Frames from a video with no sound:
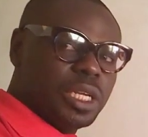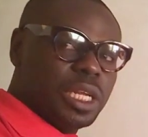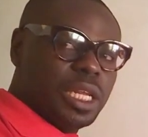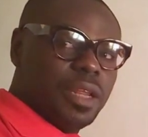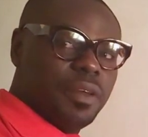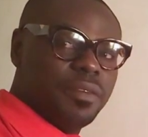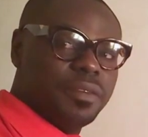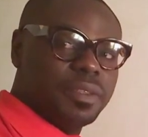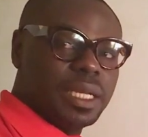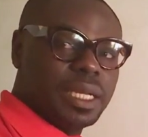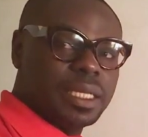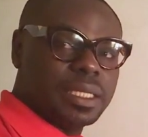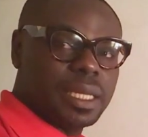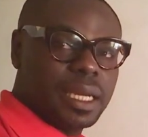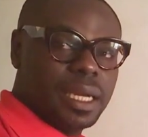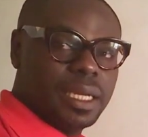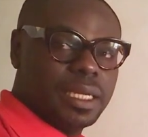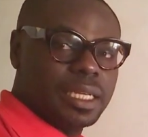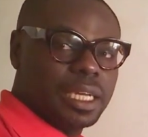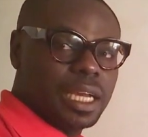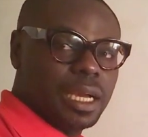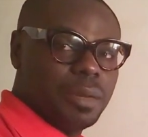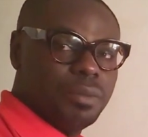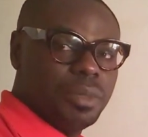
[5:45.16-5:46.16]
on the left-hand
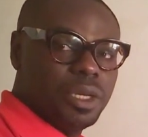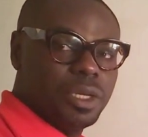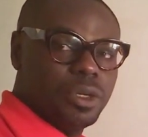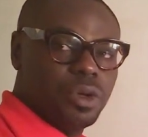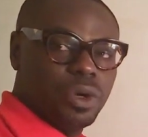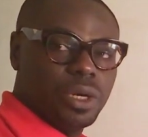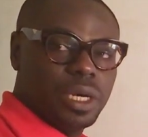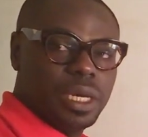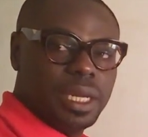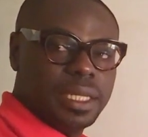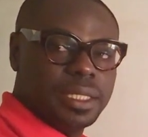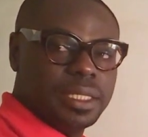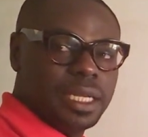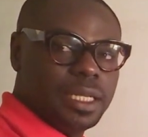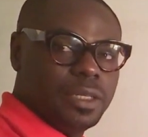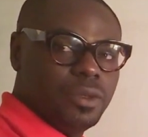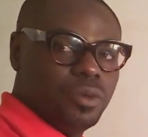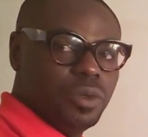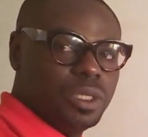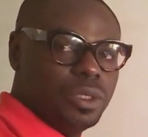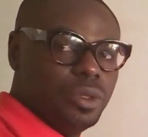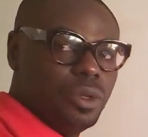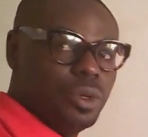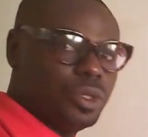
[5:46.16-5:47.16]
side can be
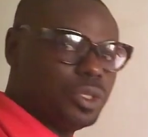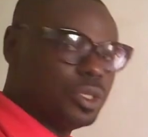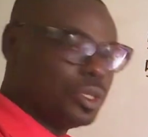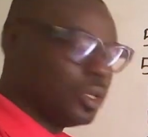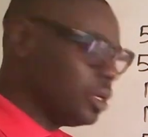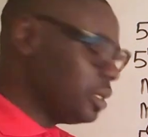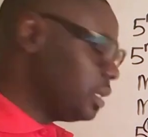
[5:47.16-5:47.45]
correlated with those